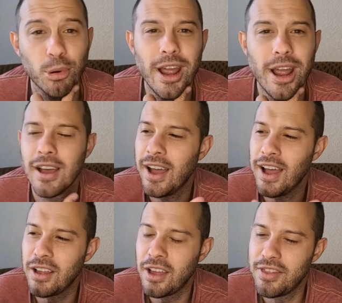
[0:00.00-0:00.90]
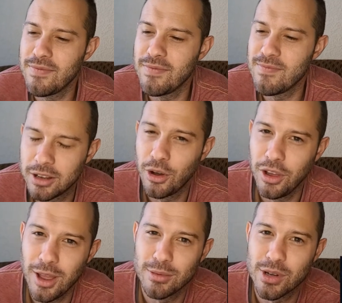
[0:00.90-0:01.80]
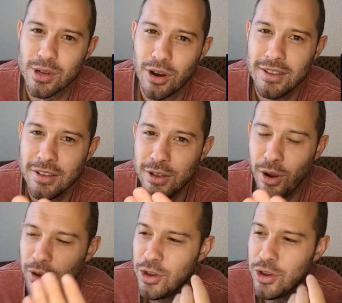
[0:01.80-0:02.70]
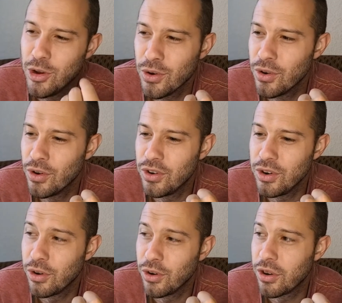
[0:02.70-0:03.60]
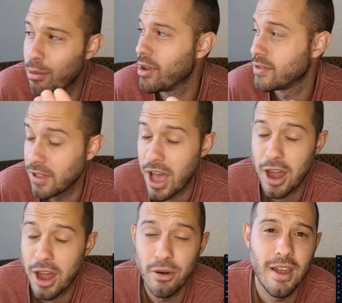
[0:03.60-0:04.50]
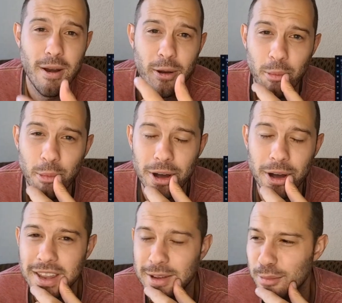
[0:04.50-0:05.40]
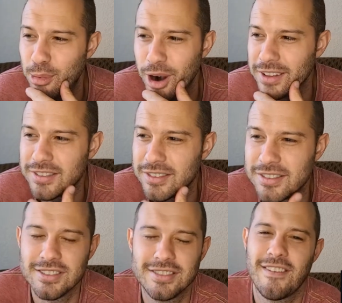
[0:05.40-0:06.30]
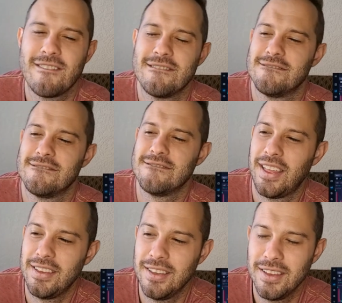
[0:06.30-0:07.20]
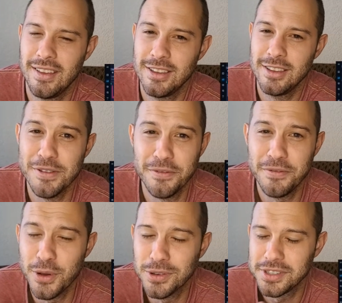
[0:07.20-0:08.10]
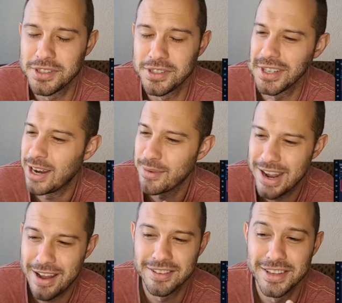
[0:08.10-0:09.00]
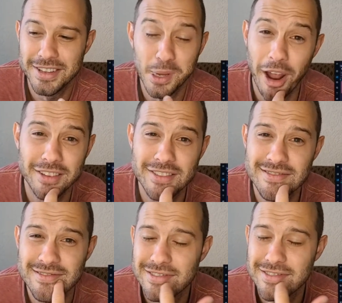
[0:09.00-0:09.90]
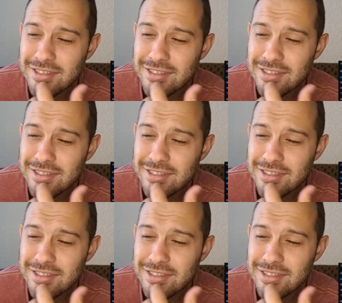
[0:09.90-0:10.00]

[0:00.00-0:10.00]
And Brett, I, I, Cookie, I'm sorry. You, you know, your your compliment is flattering there, but Brett's just hits me in the feels, and I'm going to have to take Brett's.